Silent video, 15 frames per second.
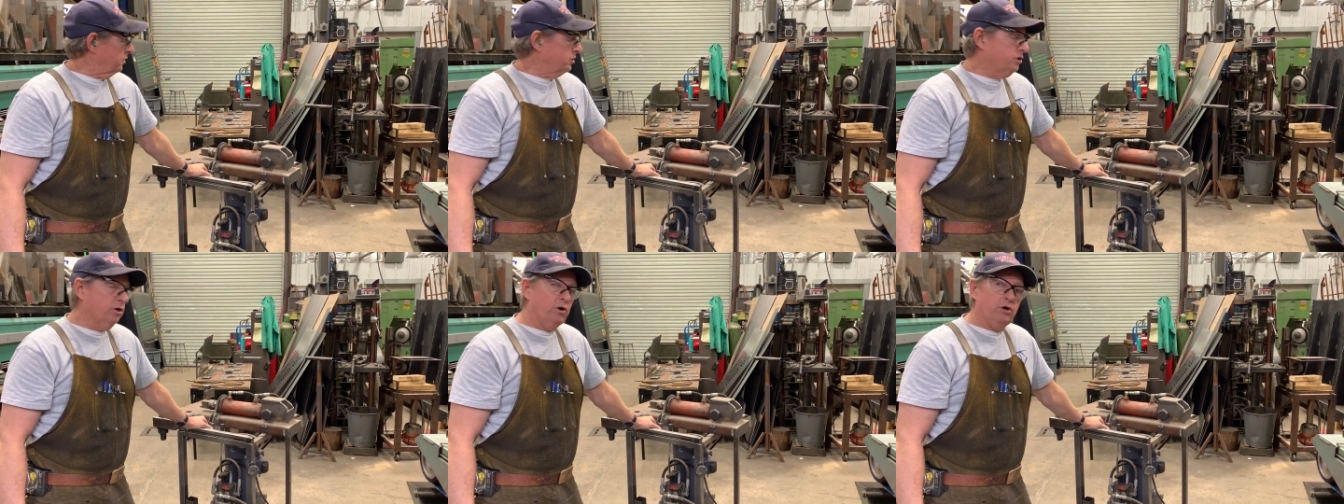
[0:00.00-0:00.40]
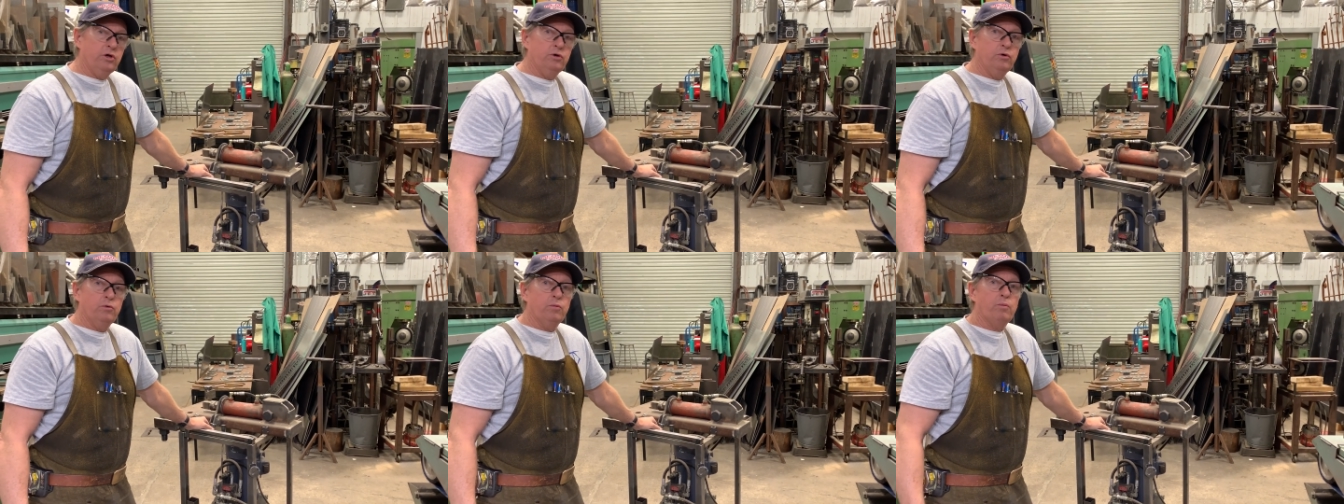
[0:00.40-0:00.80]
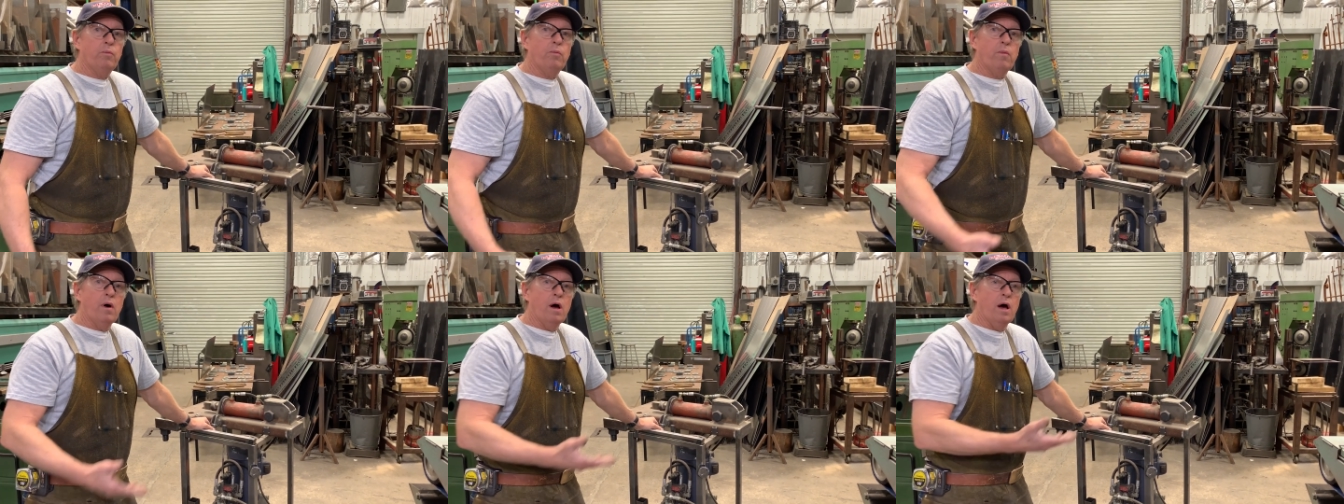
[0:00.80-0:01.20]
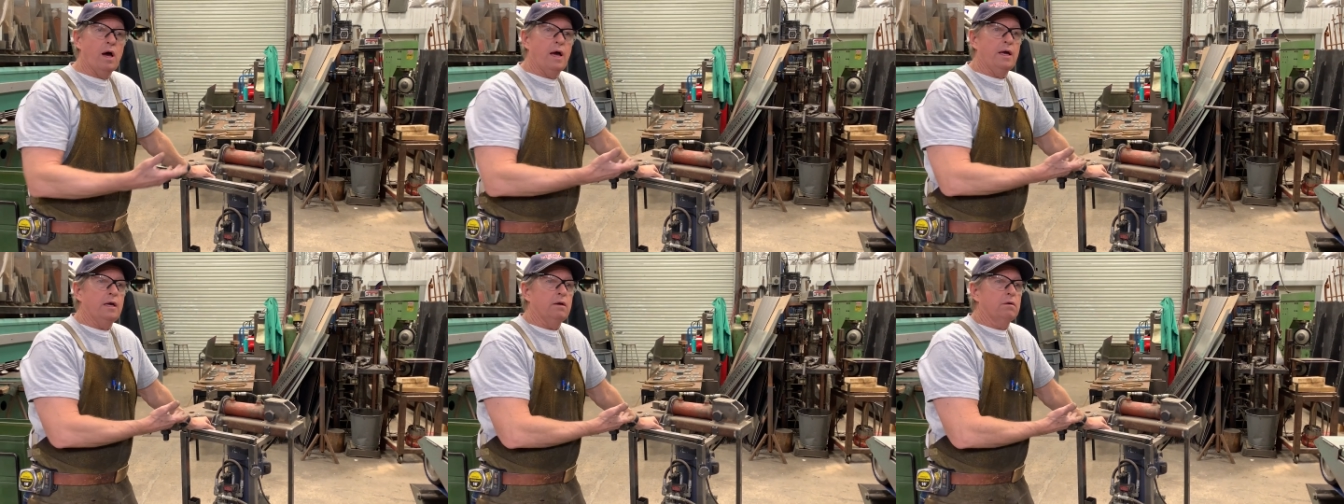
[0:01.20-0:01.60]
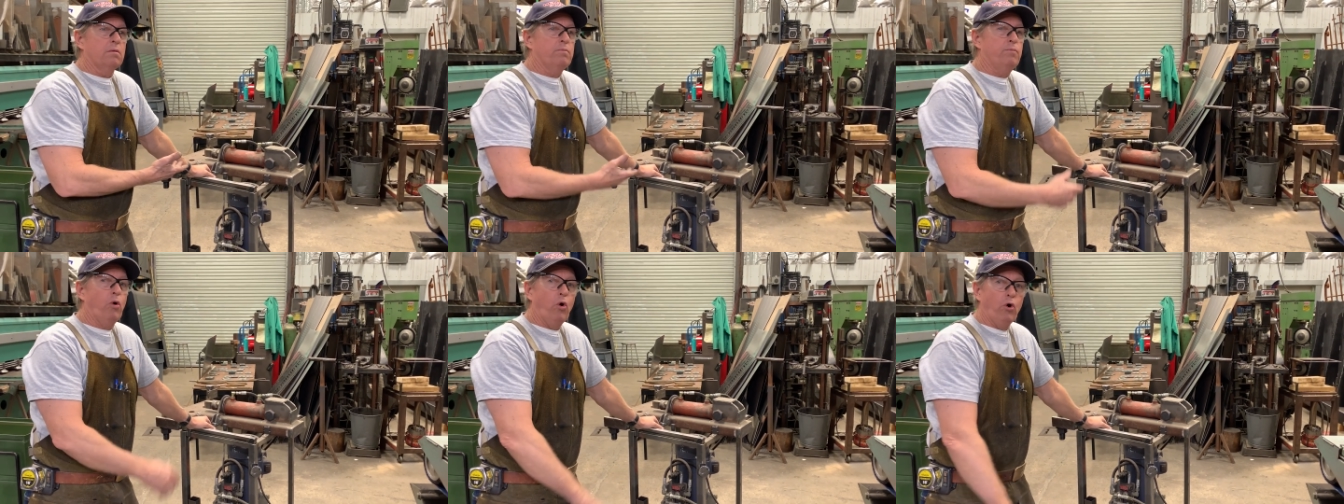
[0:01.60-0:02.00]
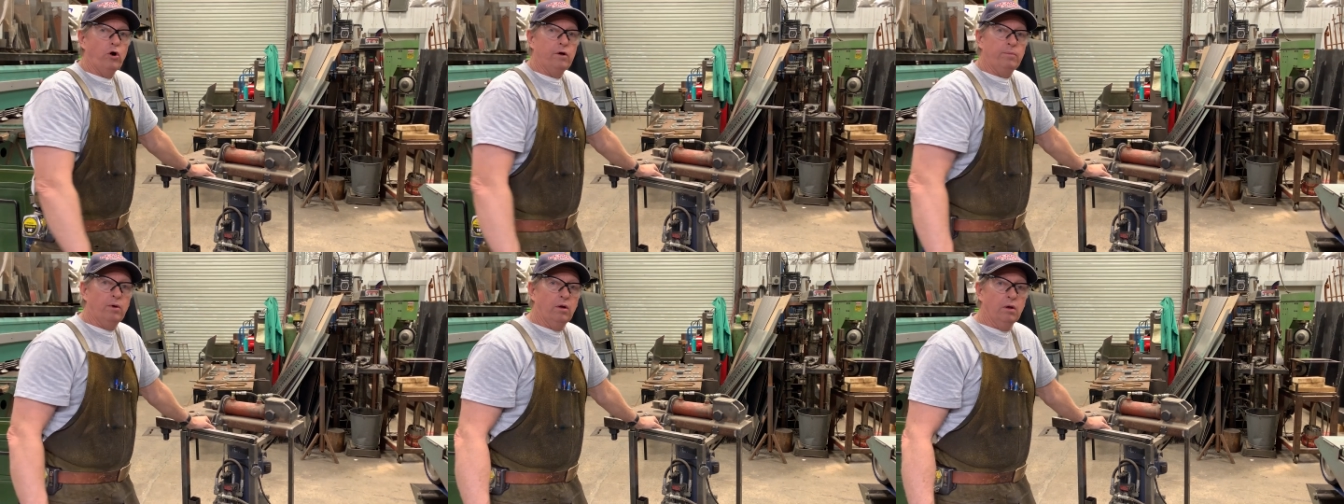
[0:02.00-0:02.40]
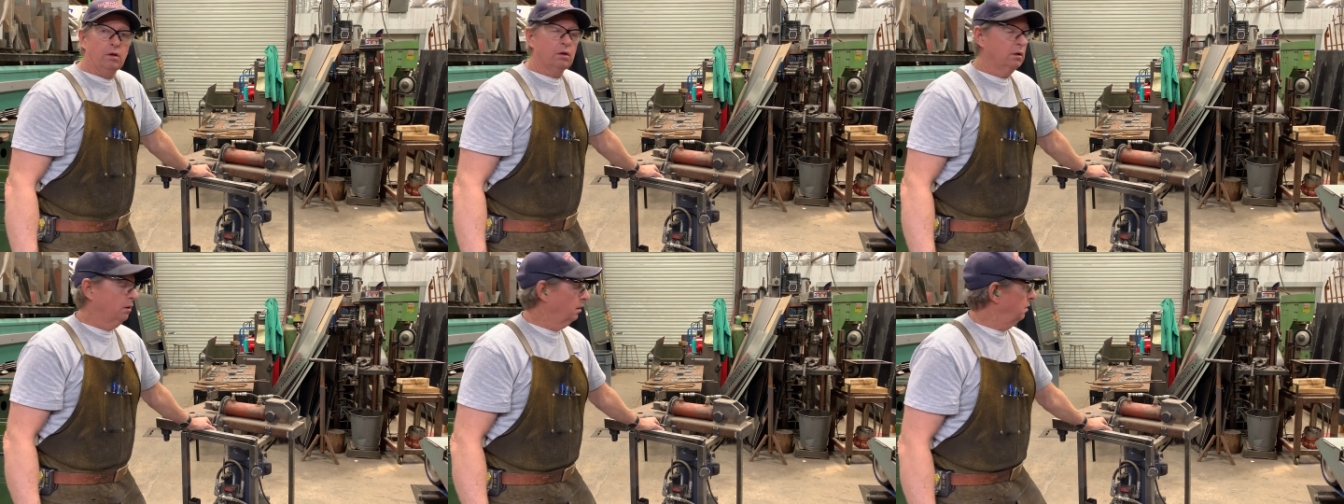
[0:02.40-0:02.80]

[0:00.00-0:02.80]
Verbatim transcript: to show you my portable